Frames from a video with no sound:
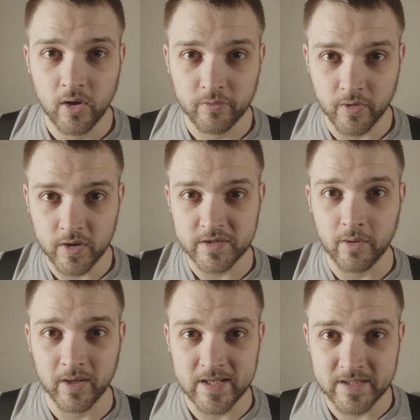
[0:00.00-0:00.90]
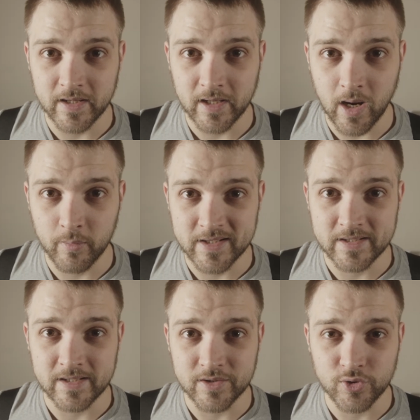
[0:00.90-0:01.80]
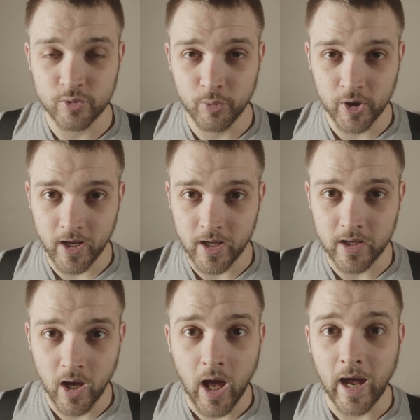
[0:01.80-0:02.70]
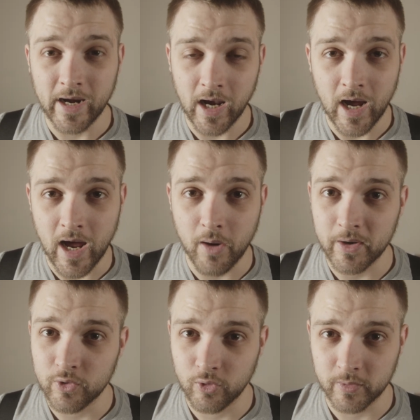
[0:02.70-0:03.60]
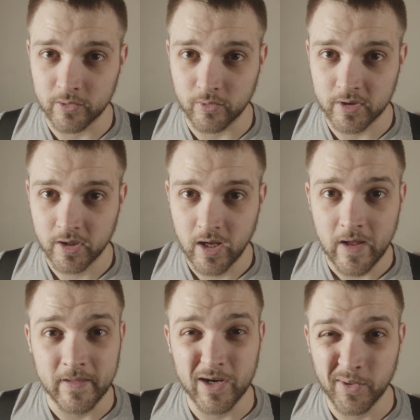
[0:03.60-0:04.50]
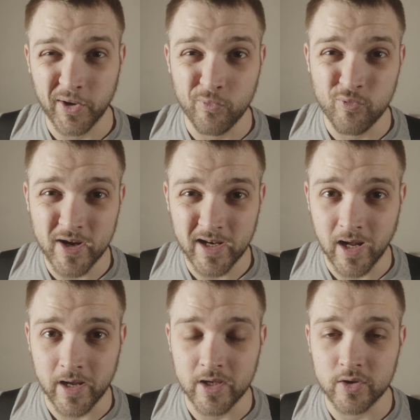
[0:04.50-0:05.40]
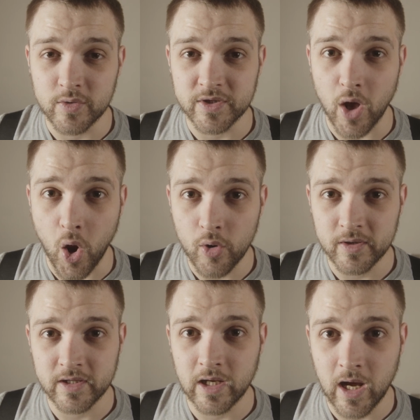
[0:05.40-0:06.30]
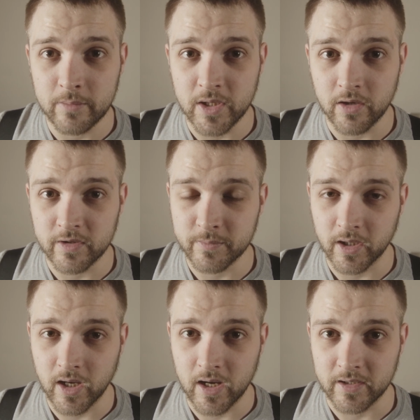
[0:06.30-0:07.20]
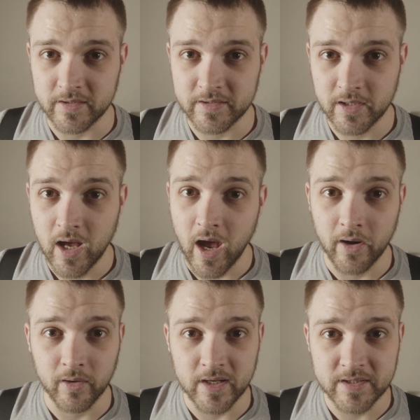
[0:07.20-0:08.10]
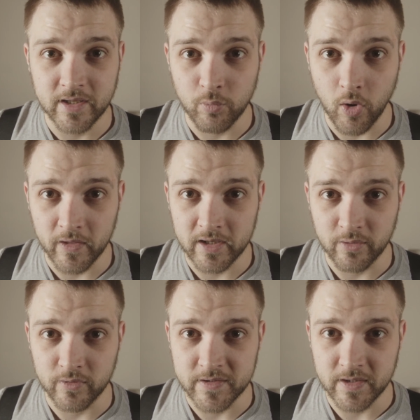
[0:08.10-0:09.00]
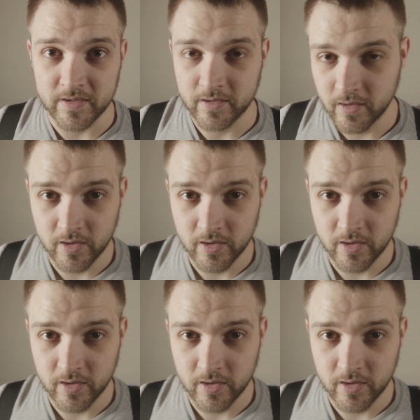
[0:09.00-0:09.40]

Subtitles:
First, I'm going to set the camera to T2.8 and light how I normally would. Then I'm going to relight it using only the light meter as my guidance, and I'm going to see what the difference is.